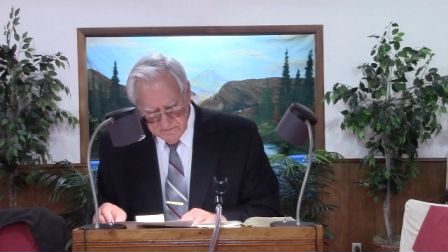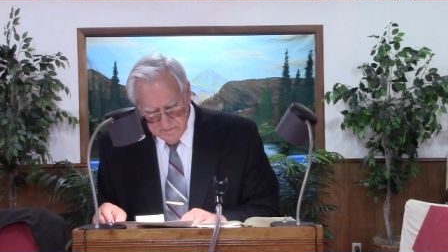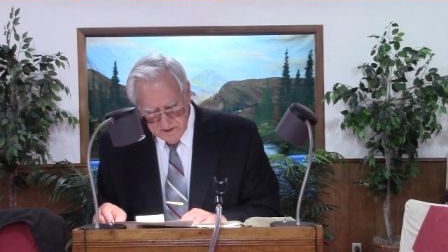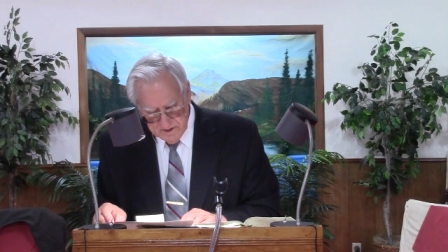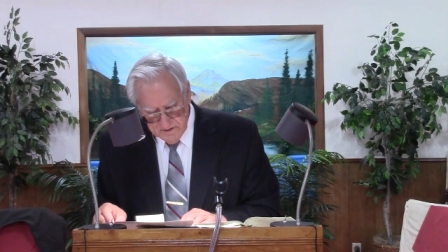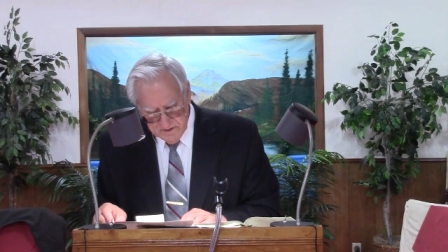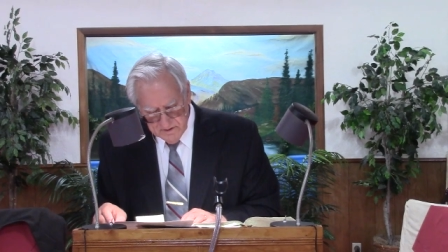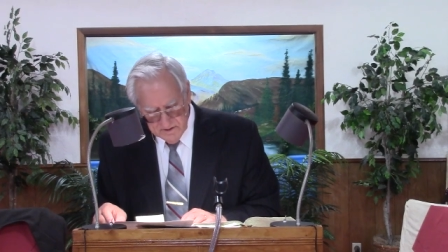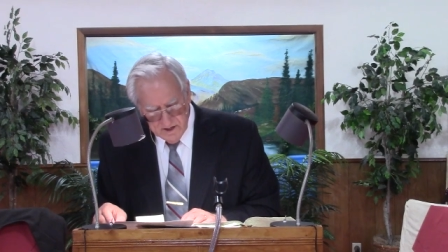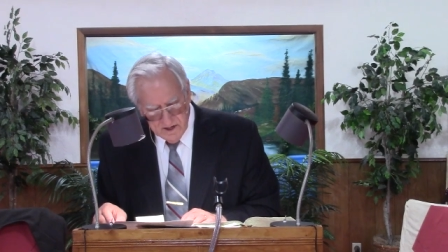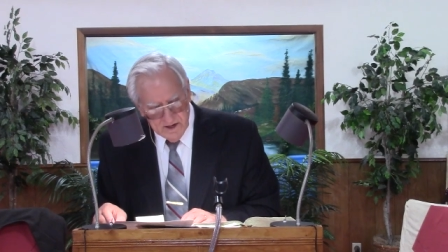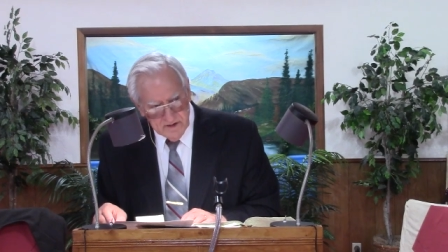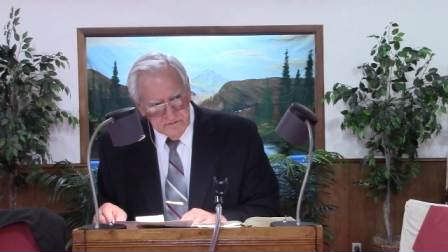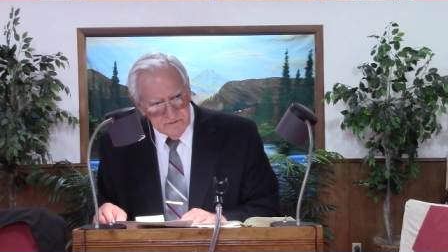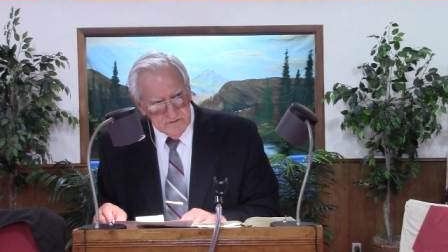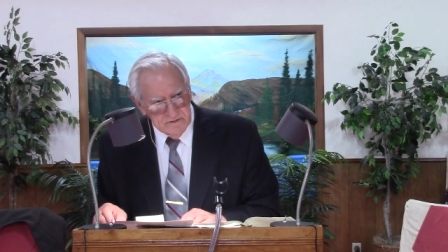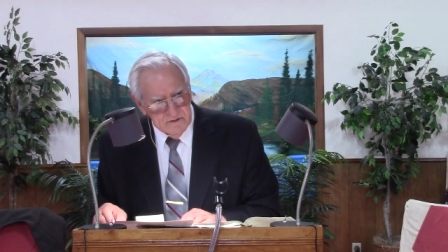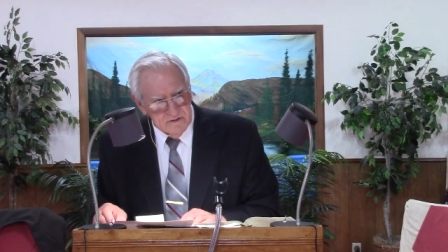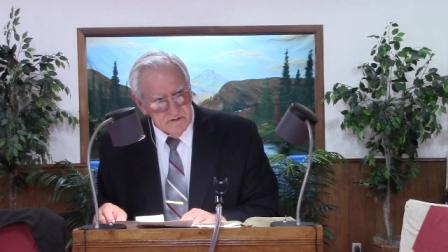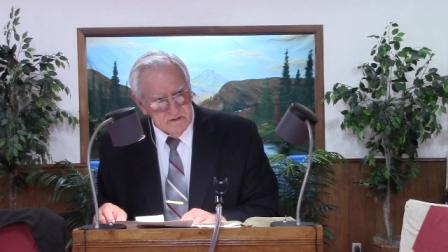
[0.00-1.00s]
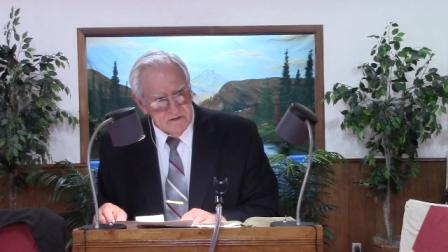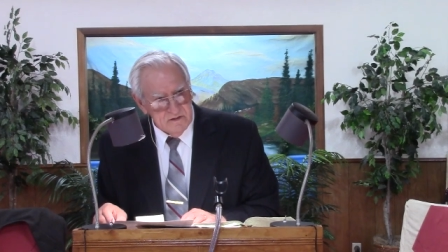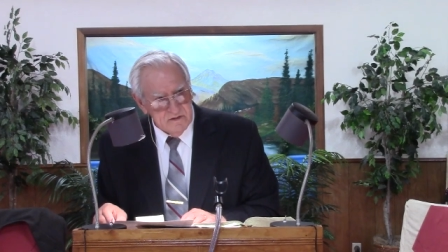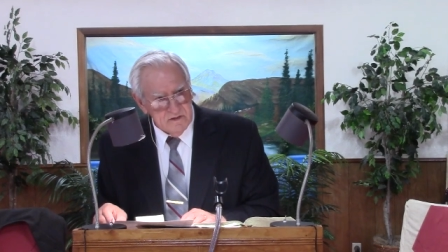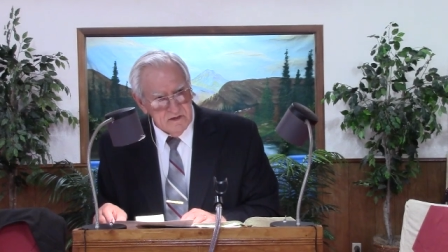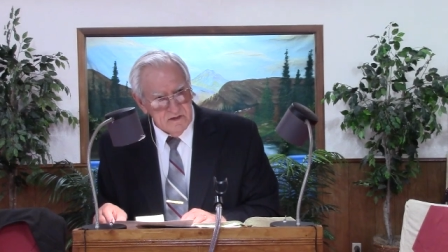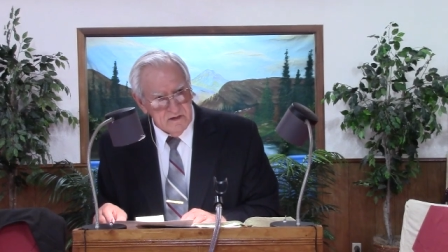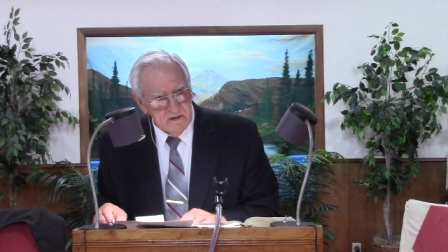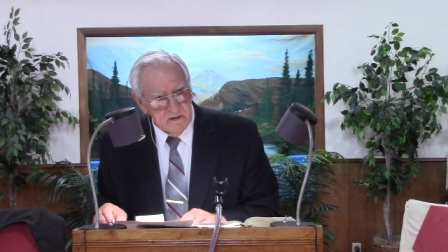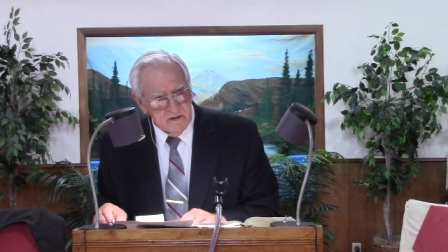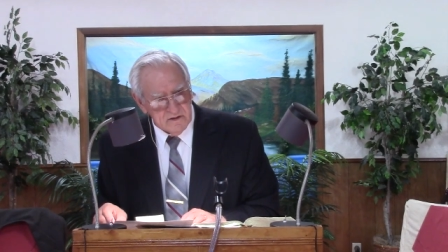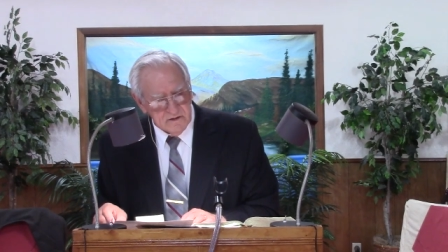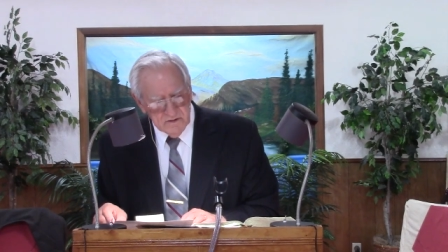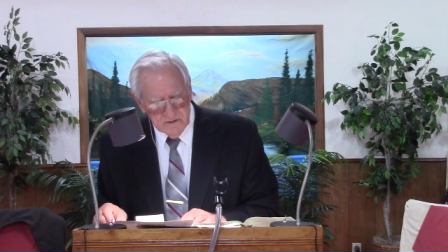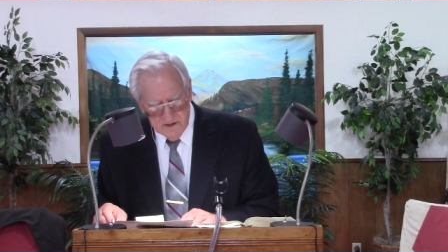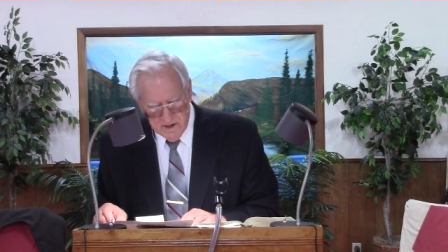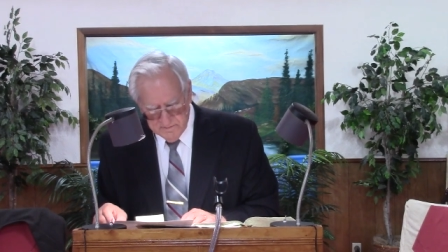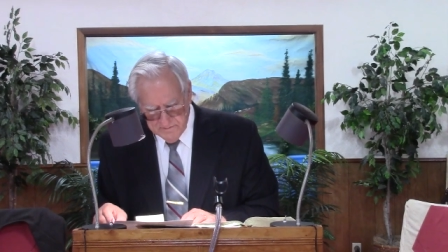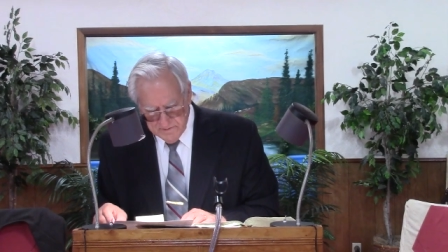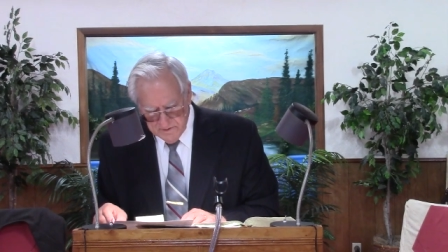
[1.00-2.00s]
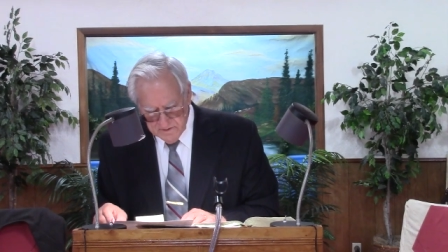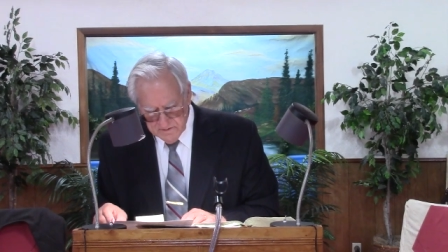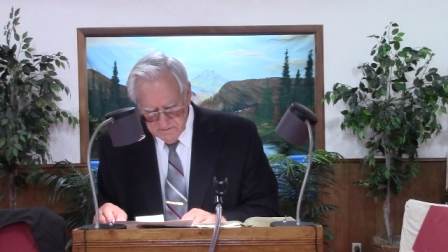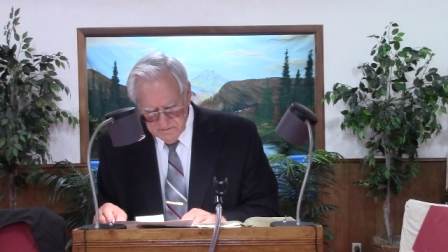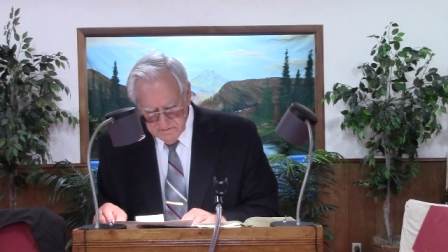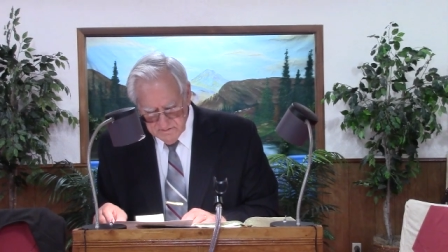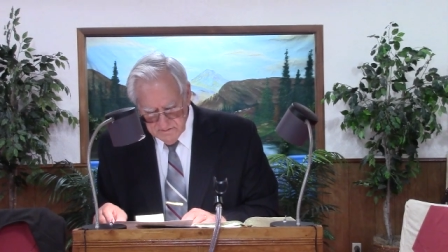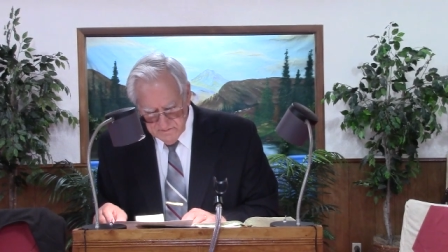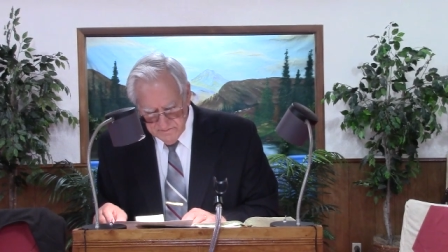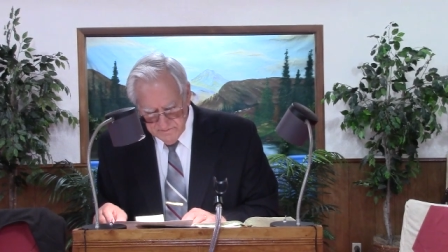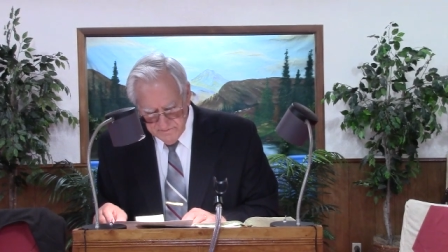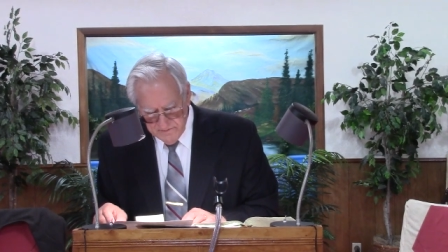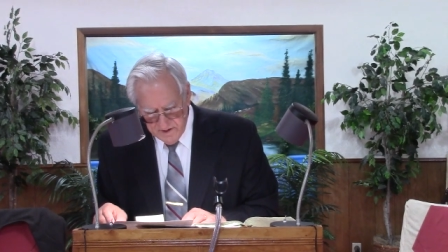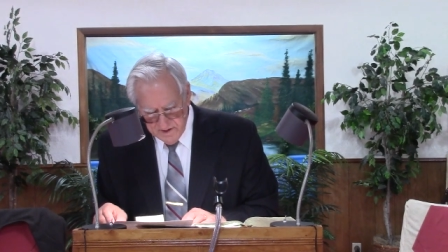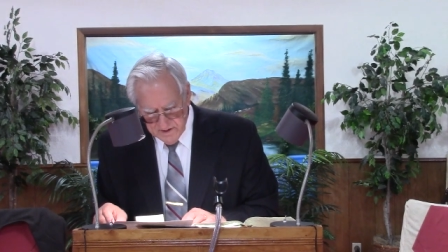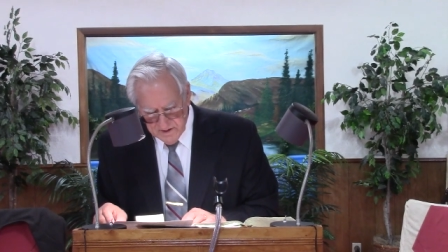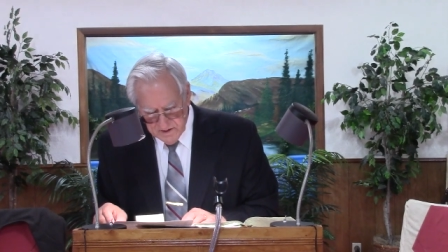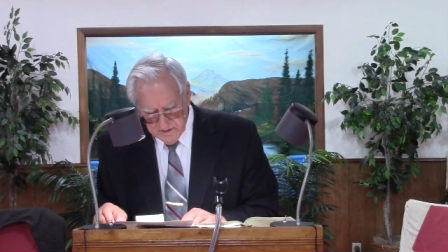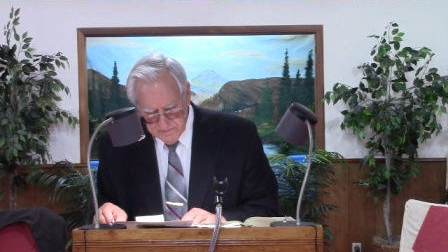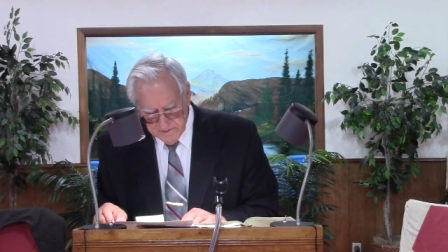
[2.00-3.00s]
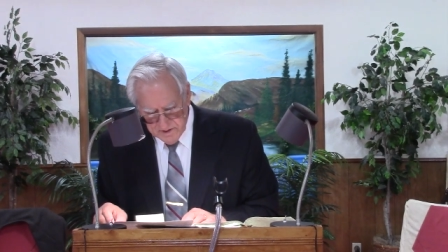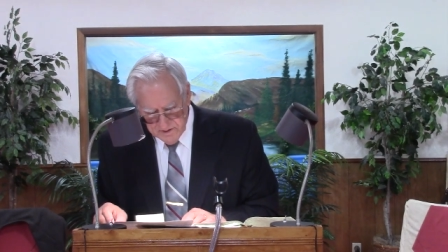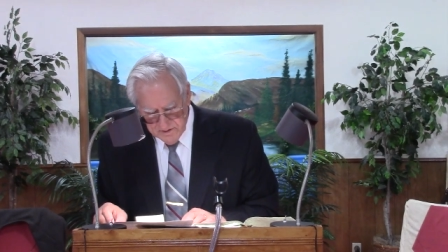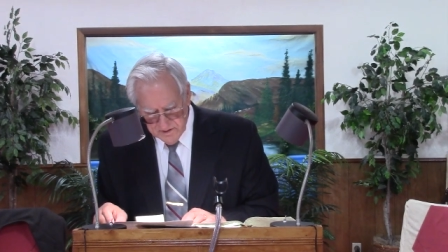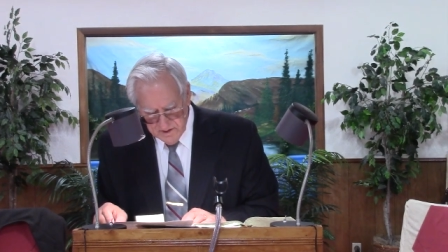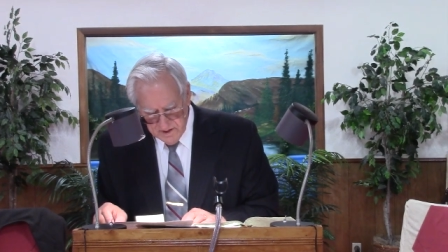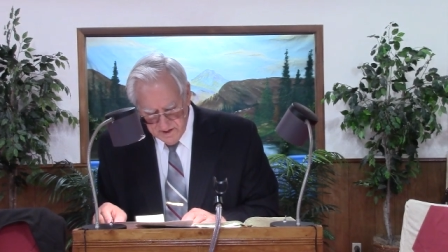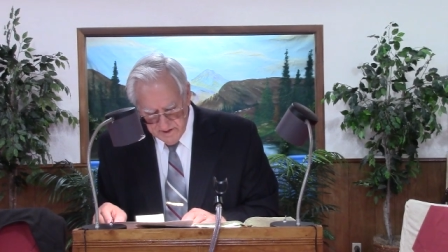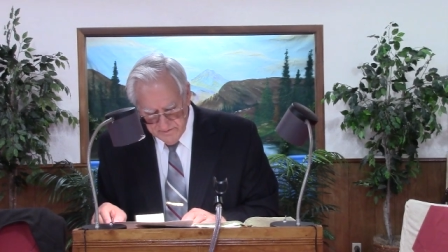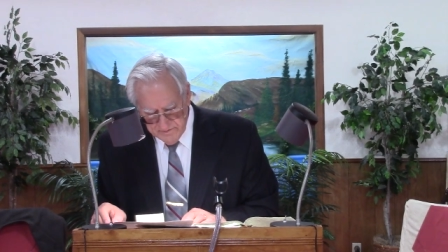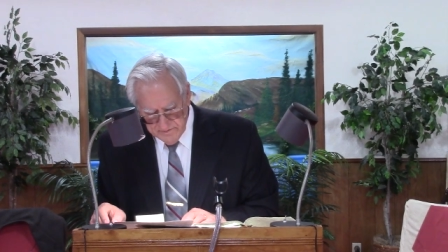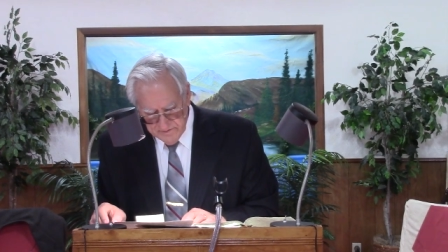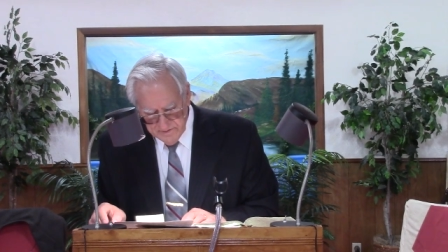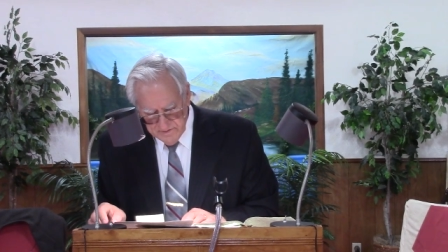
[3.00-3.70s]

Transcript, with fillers: about her life. Look her up and find out about her life.